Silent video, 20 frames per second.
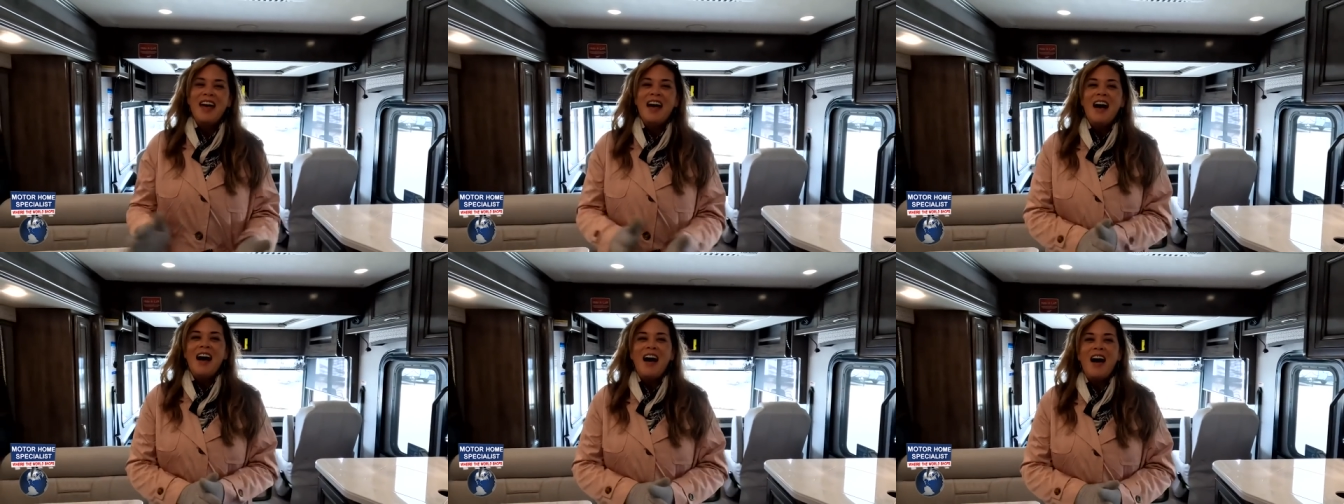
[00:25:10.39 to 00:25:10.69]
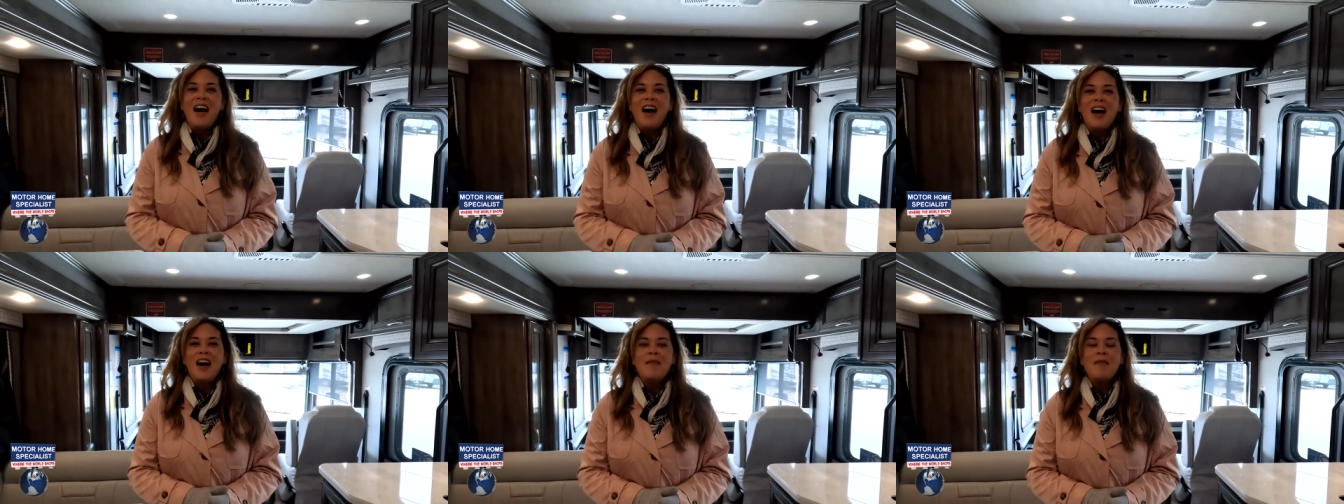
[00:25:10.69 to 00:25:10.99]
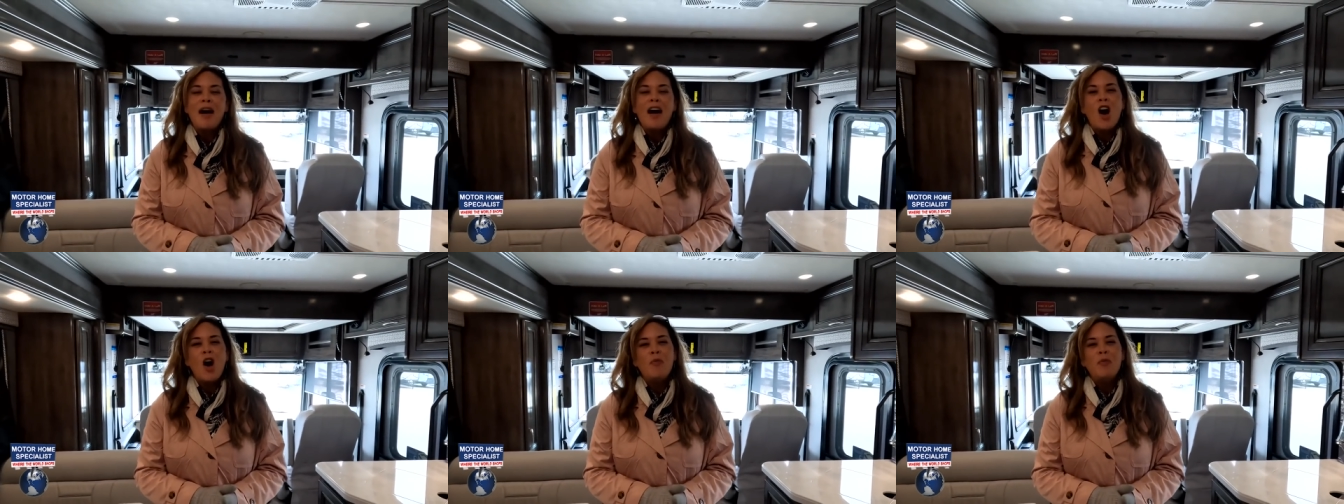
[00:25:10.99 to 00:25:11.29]
Um,
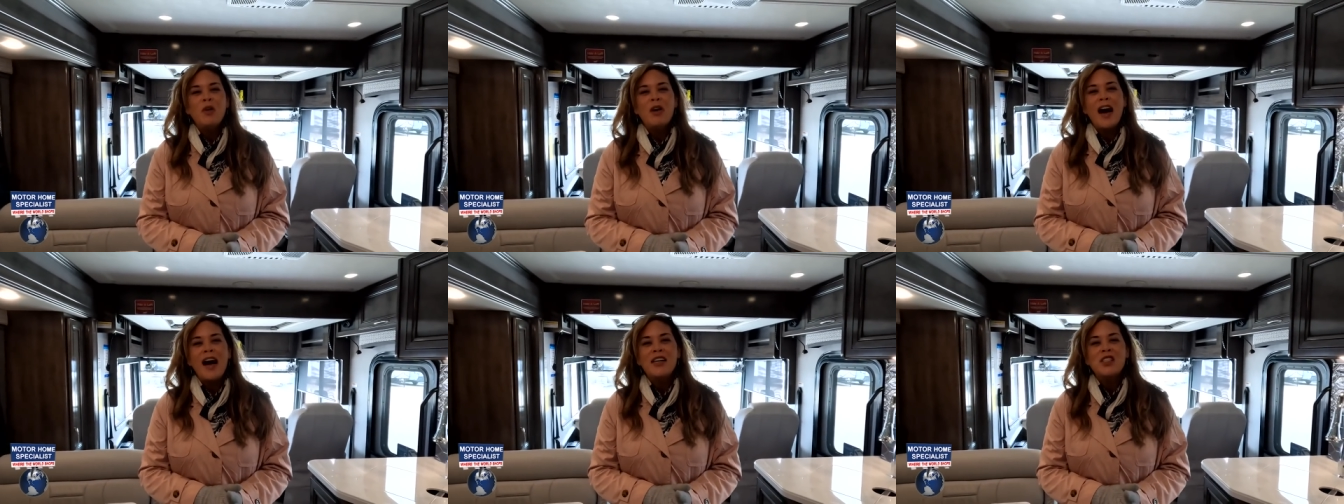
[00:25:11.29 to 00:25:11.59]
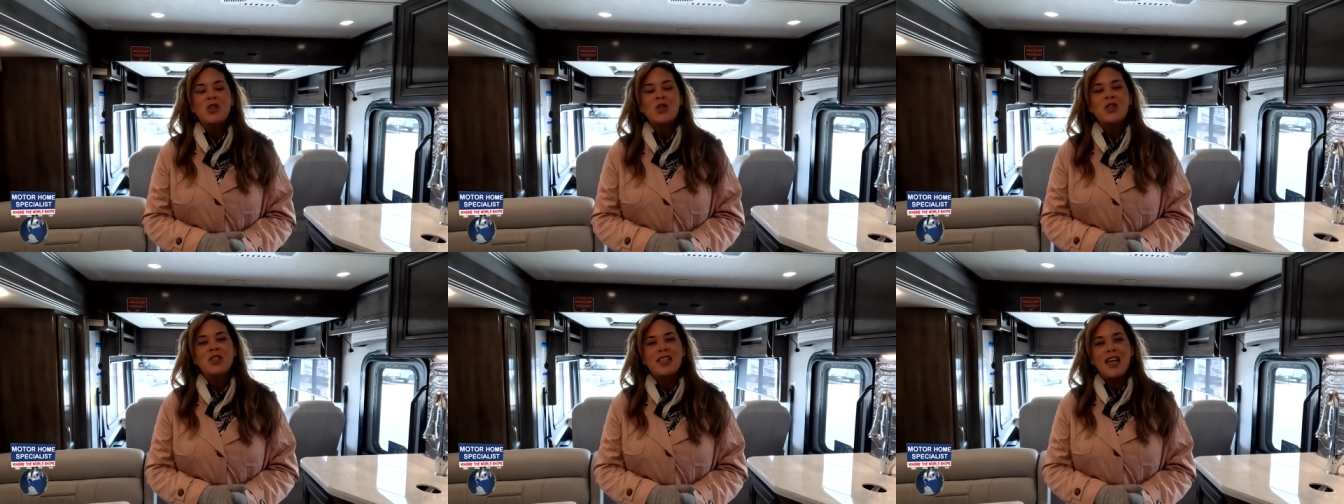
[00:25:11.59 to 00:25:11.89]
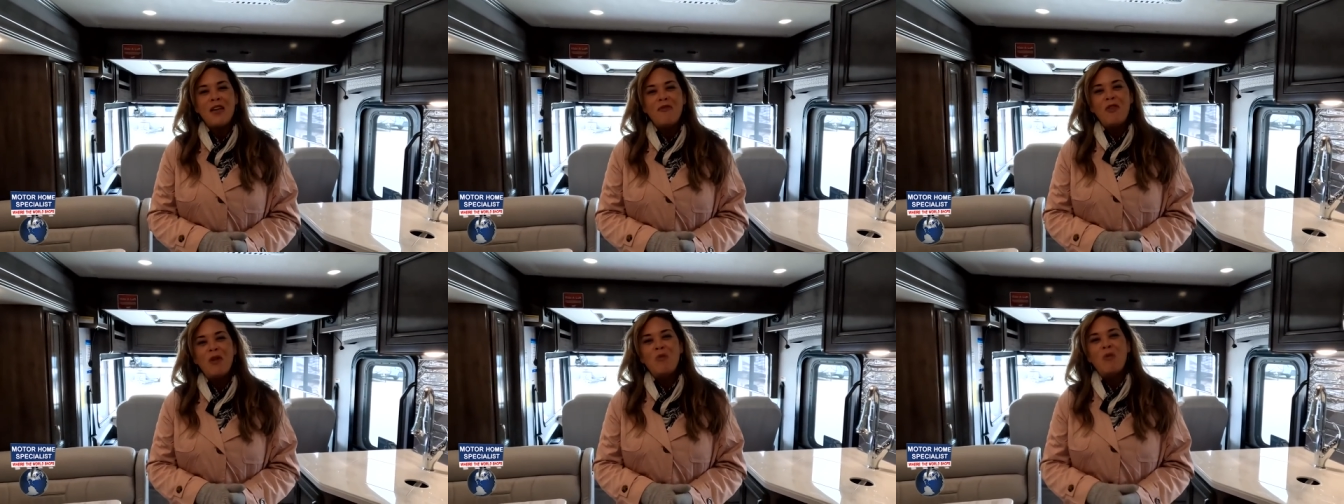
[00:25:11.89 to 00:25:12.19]
I hope you guys are
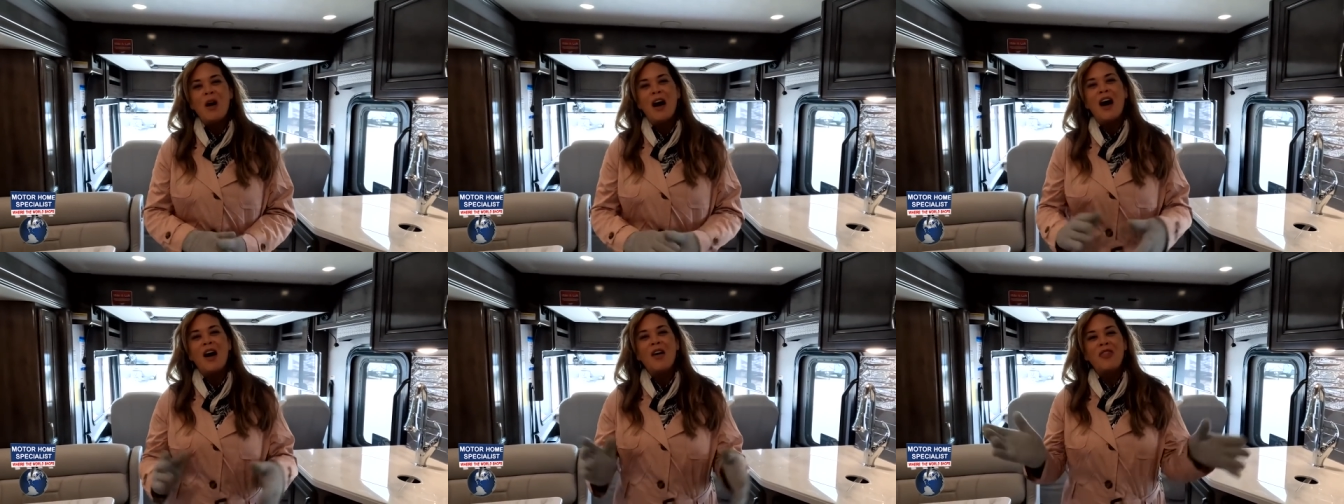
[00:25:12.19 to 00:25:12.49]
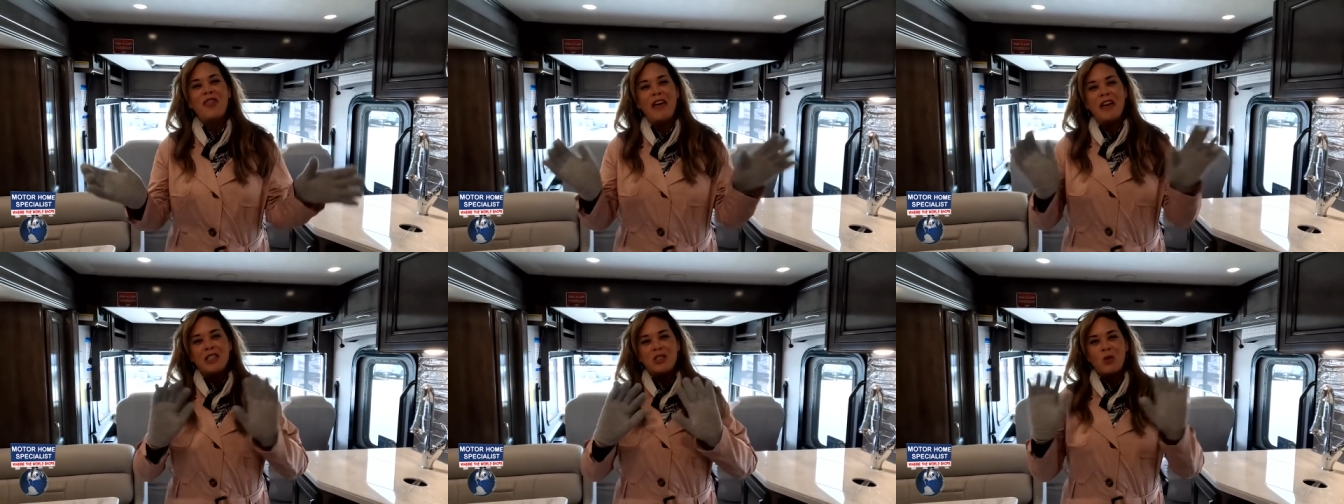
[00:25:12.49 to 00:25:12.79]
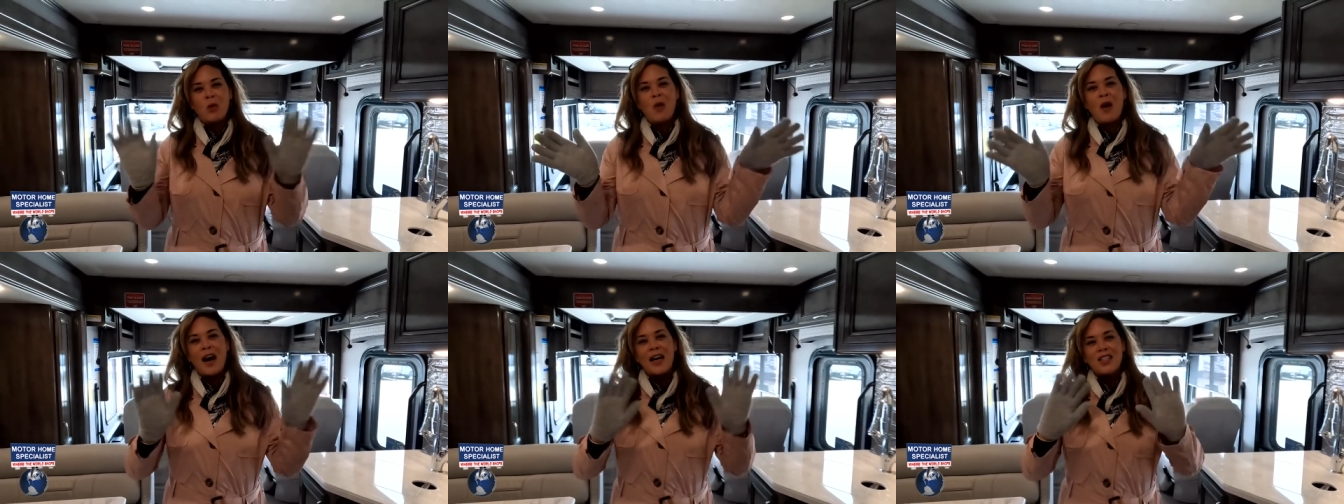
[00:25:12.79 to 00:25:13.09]
safe and well. Thanks
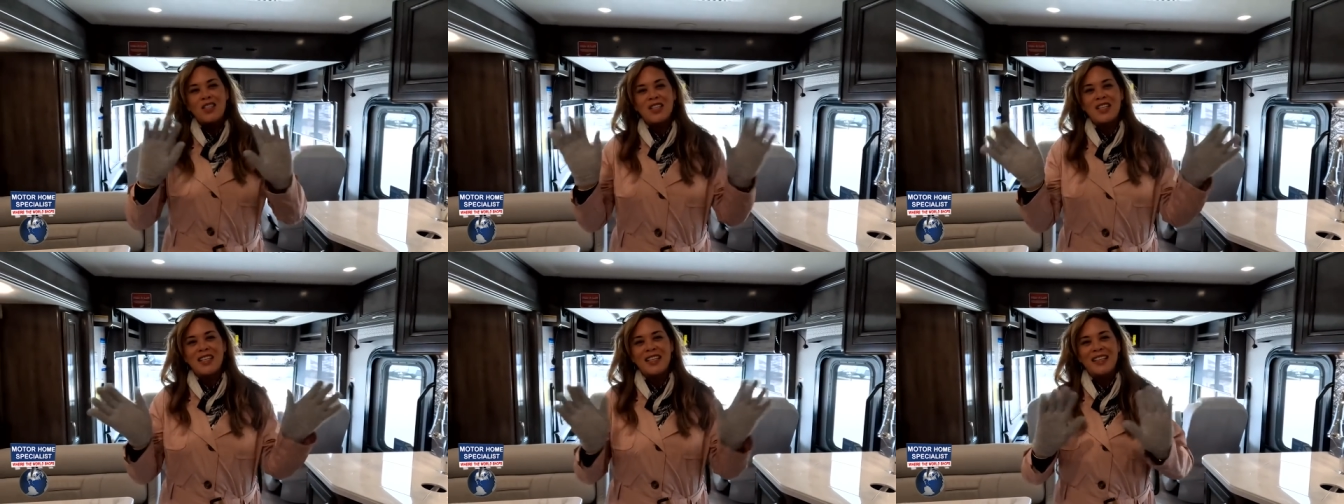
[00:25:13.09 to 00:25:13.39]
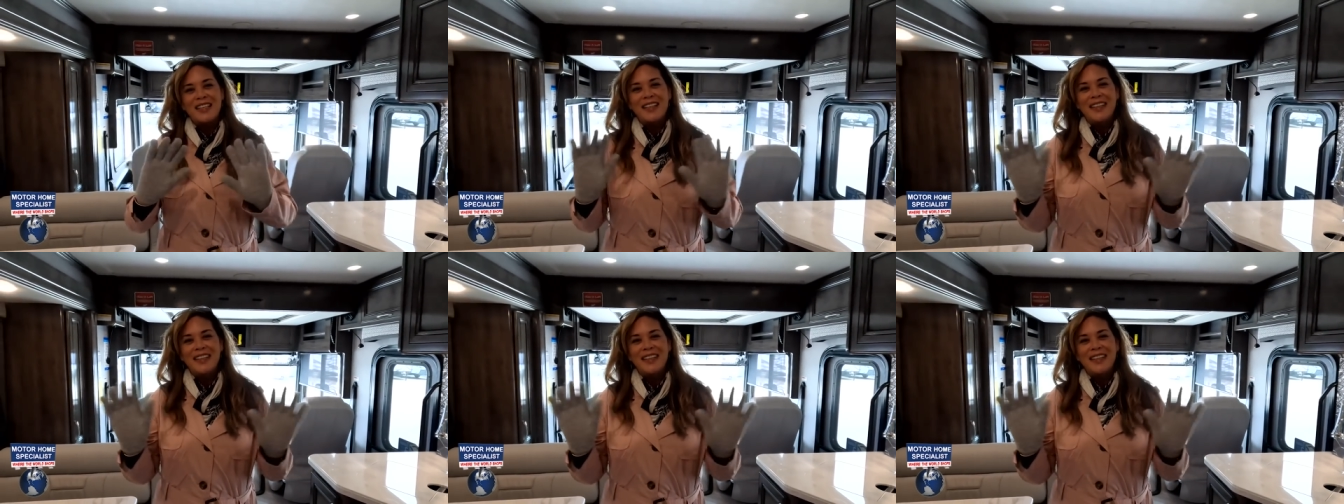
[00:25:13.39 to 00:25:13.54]
for watching.